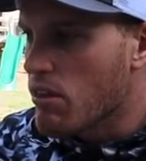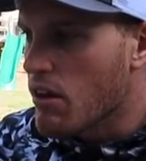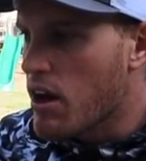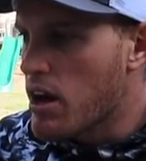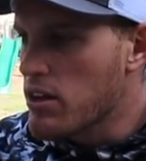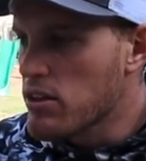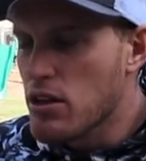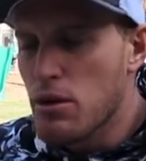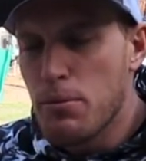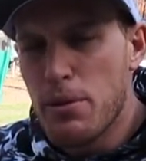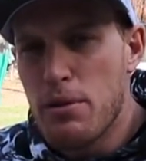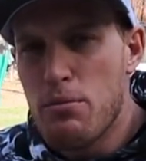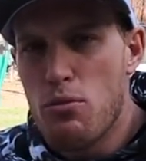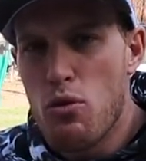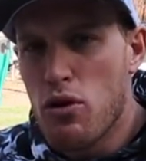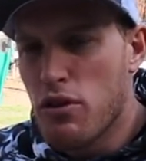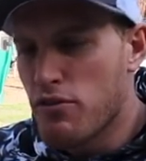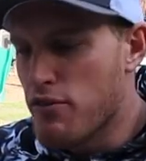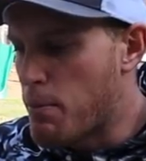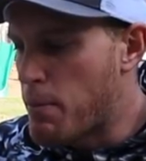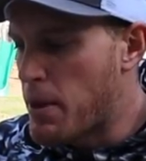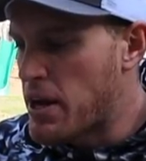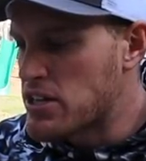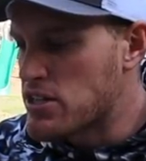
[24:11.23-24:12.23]
a little bit more
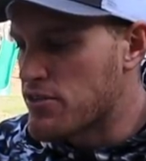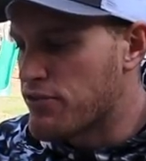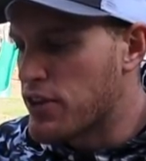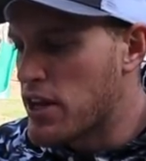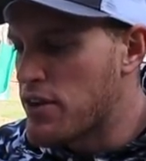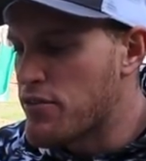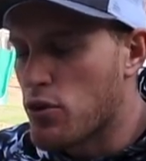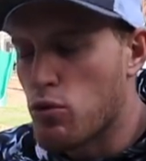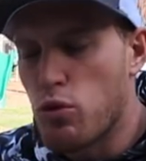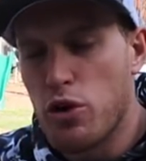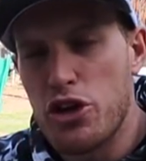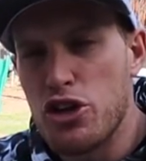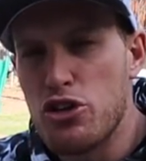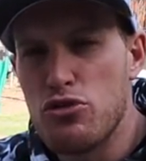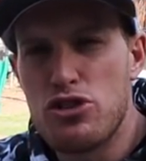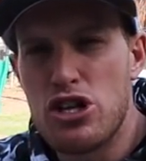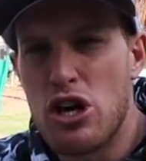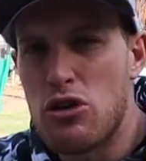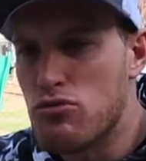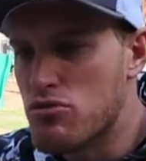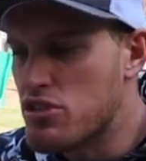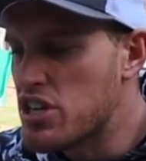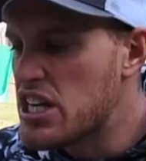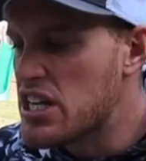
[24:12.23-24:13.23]
of a punch of flavor where you
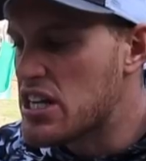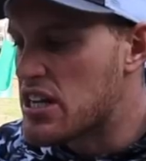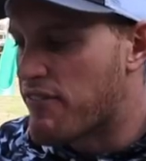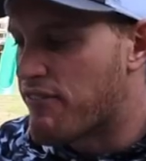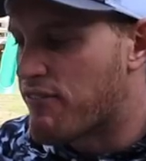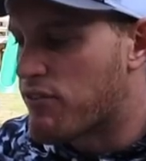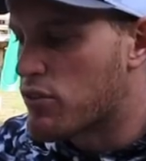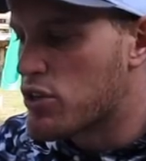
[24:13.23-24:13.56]
don't need to,